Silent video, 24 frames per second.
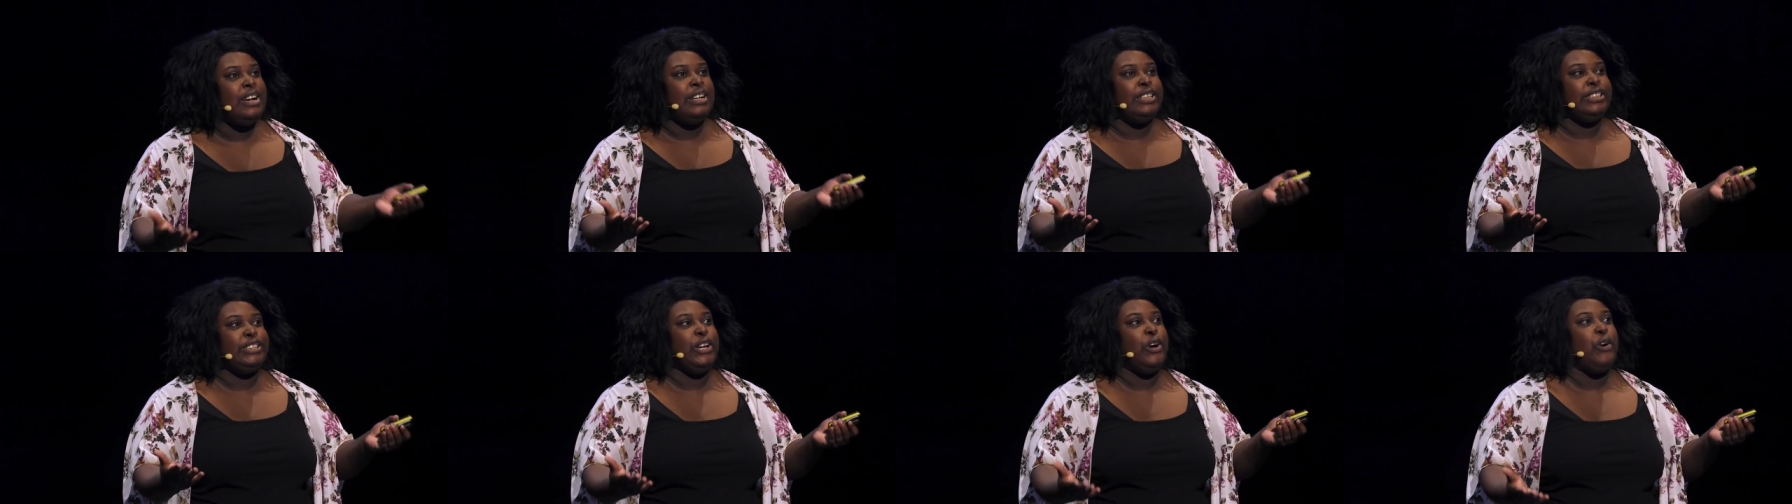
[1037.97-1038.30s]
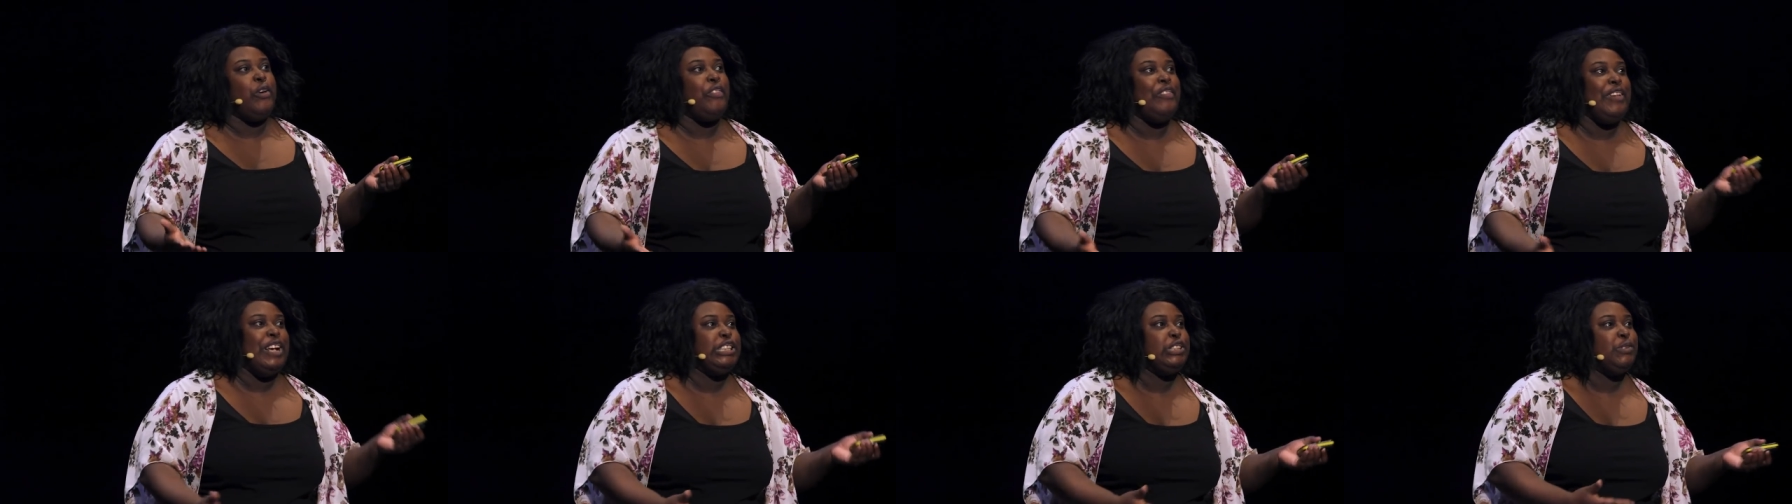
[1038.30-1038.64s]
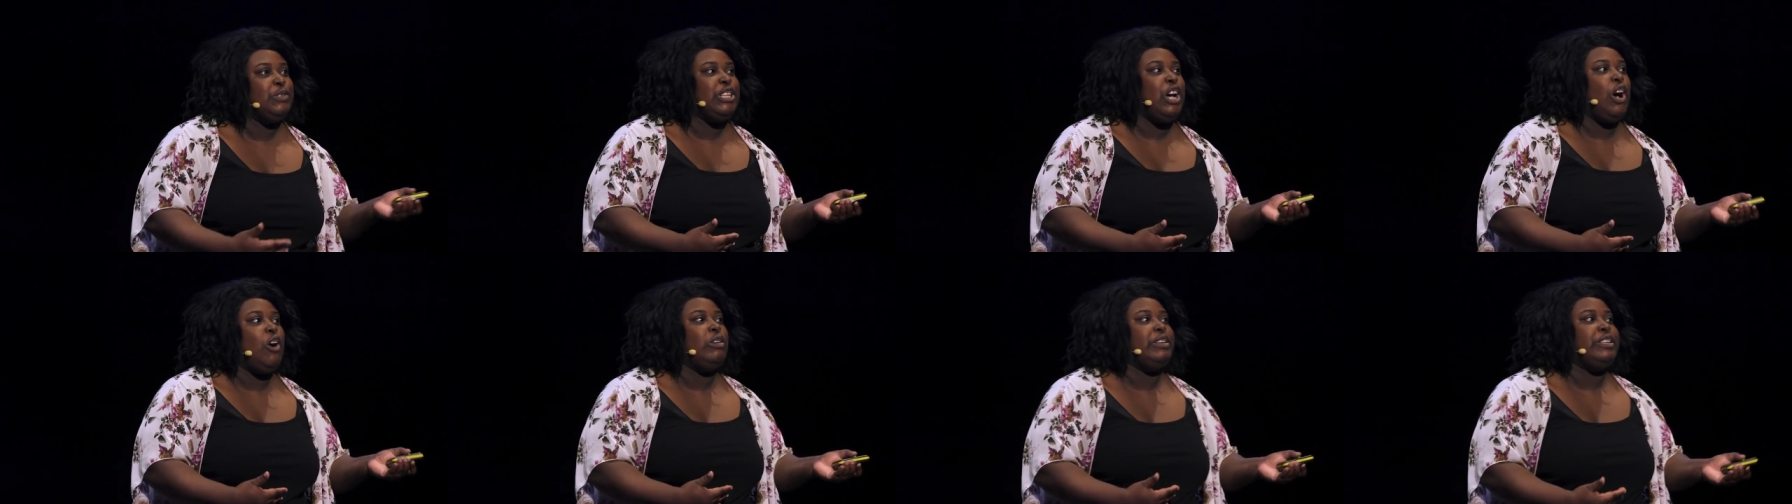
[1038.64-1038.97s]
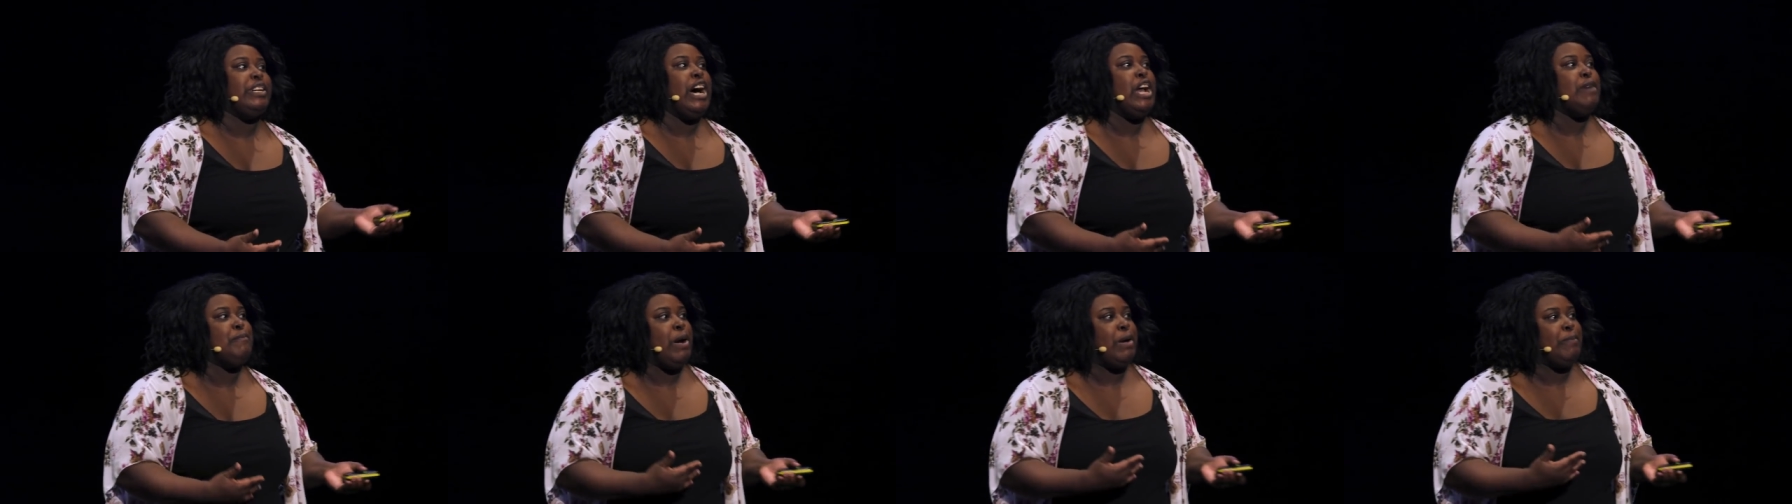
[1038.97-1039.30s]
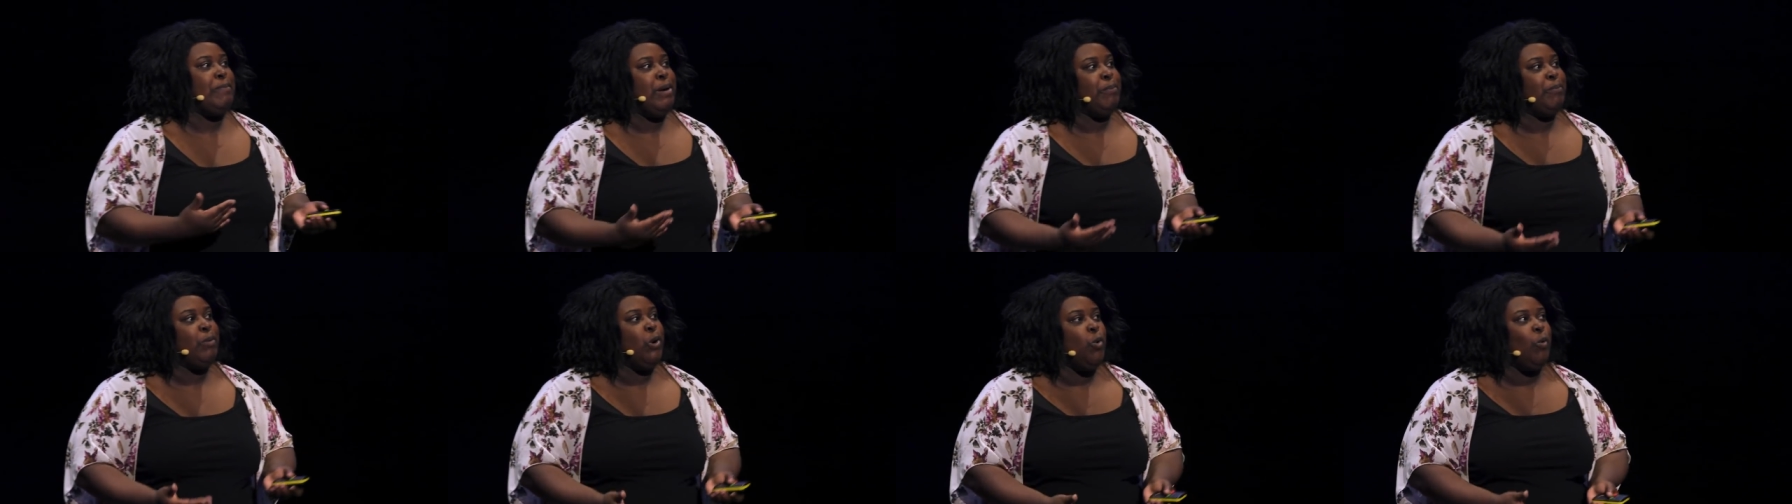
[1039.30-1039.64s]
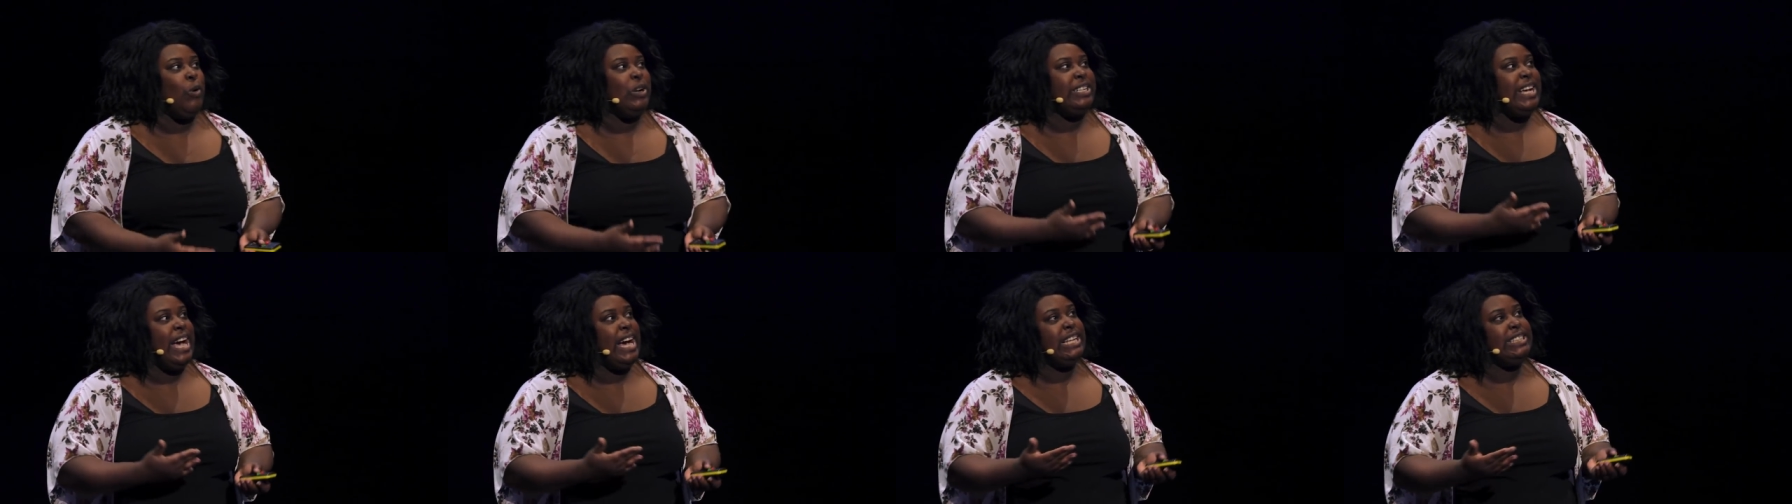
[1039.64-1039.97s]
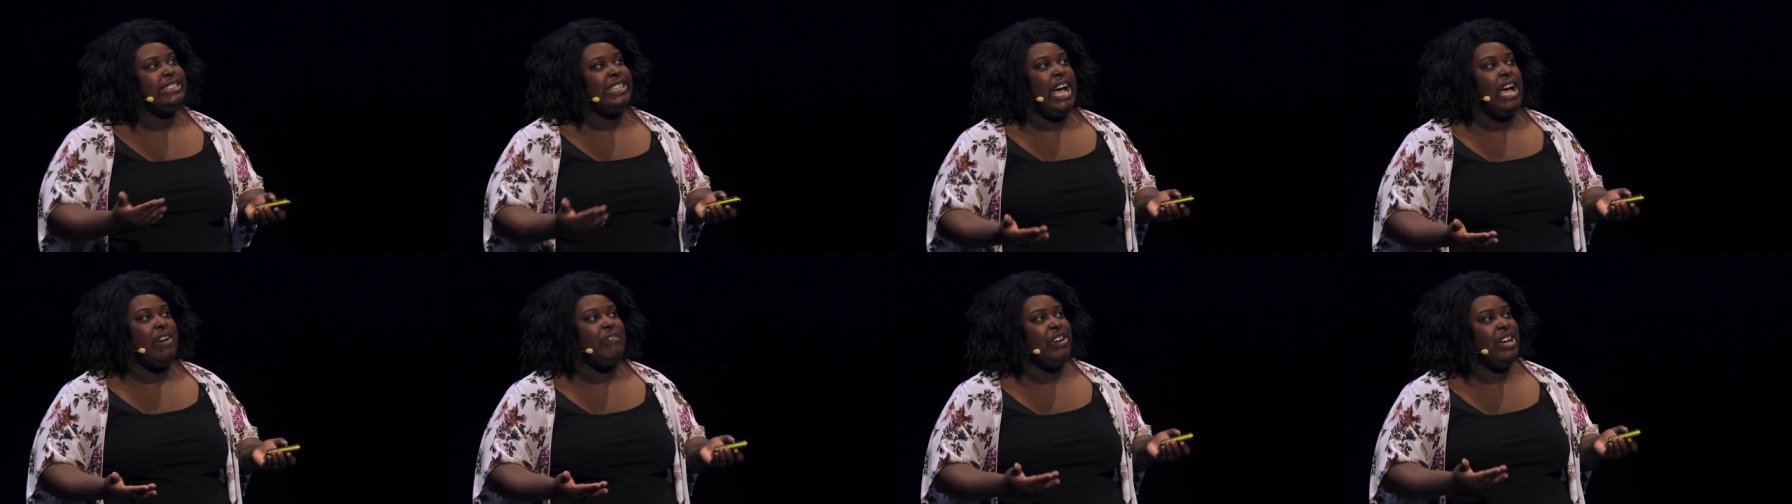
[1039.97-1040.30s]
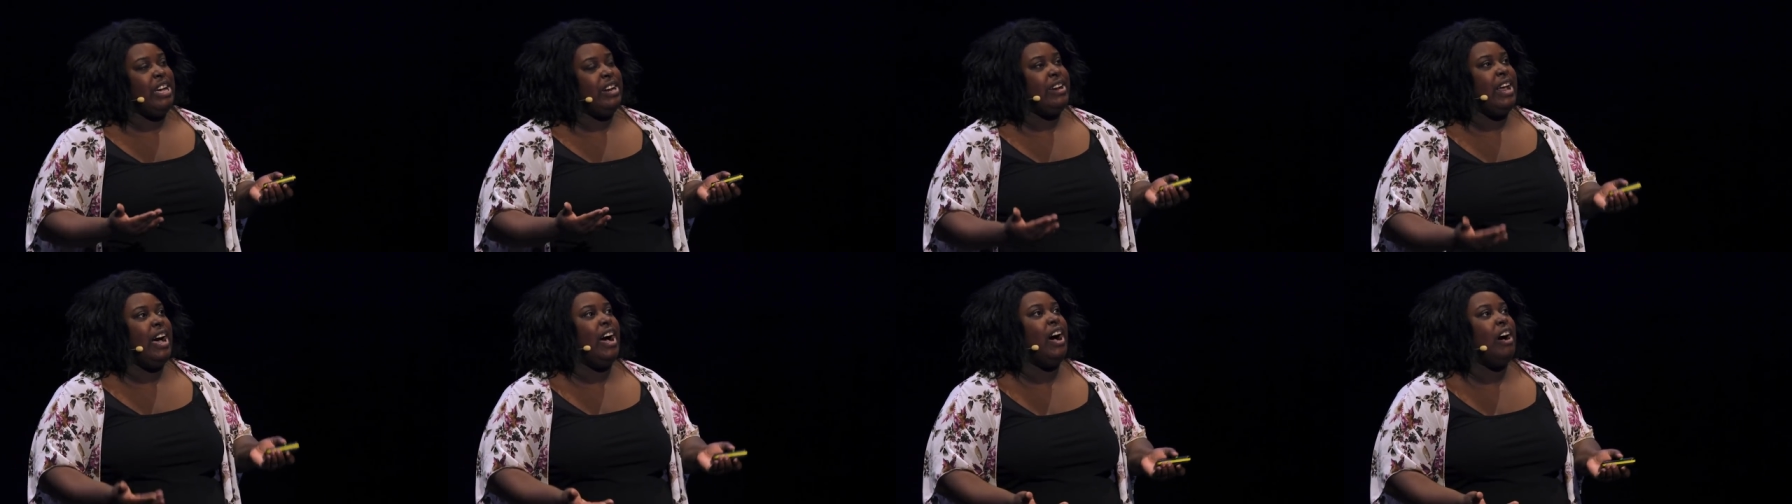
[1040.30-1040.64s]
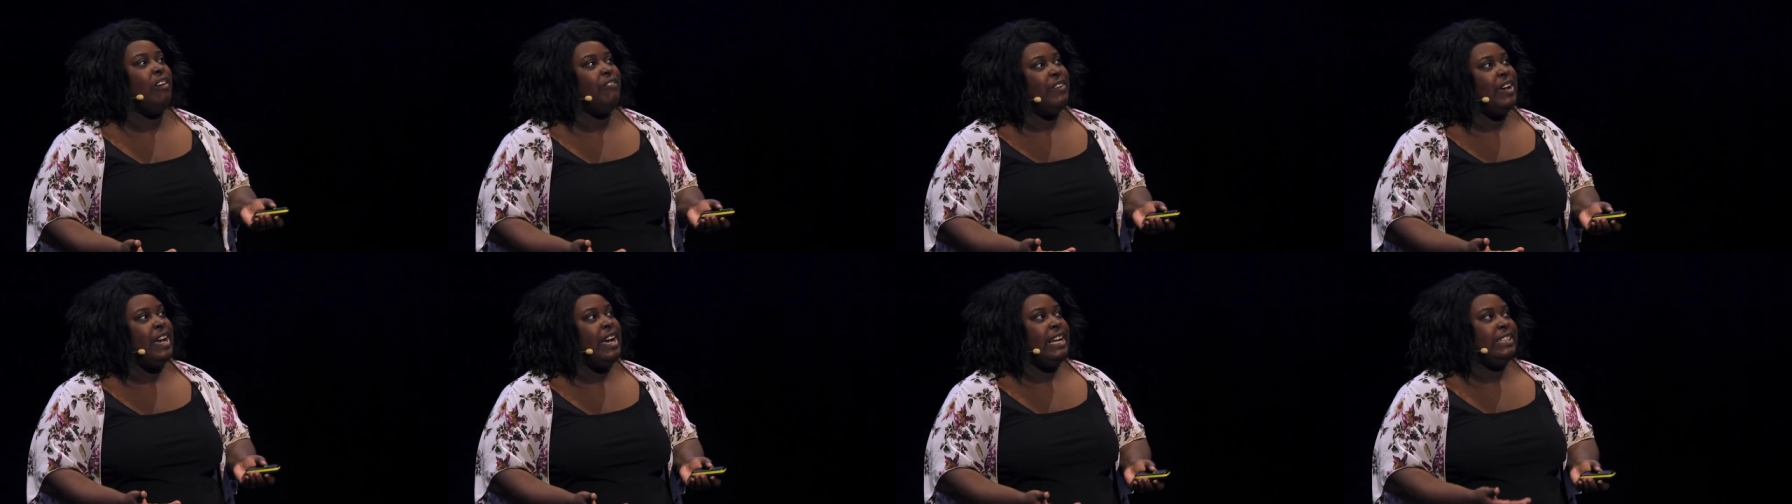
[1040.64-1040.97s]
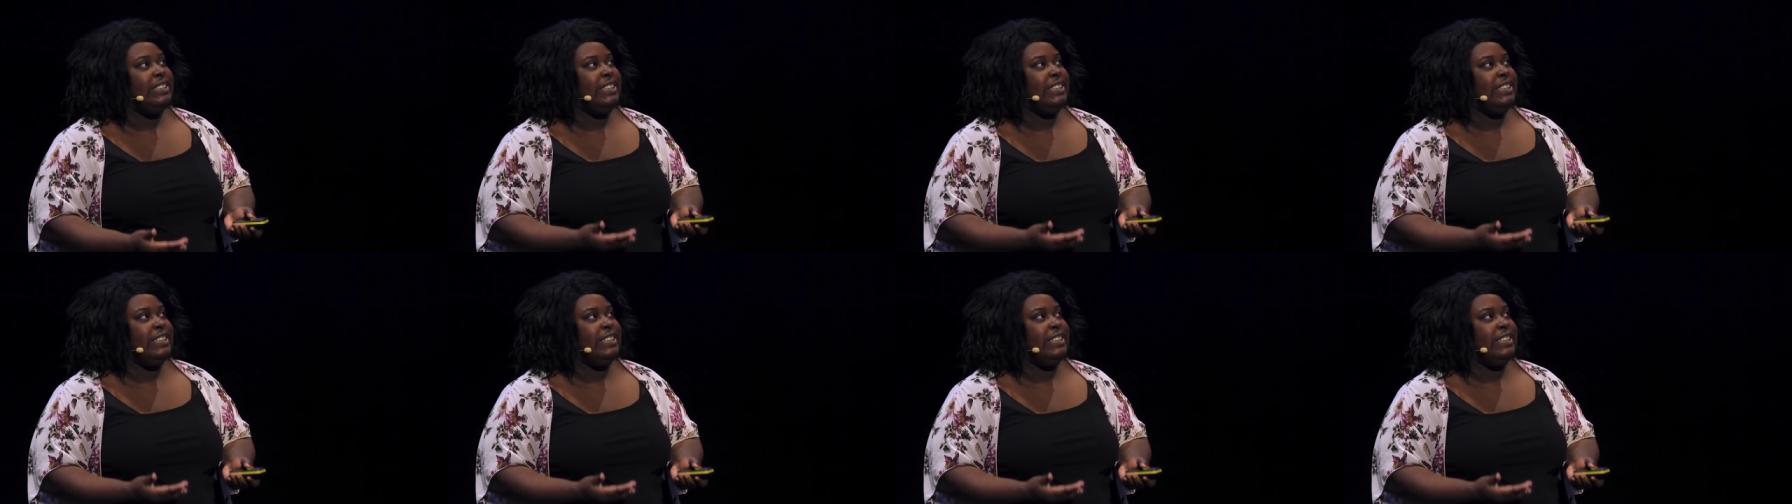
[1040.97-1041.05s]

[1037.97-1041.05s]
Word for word: So this was all done by people who were tech savvy enough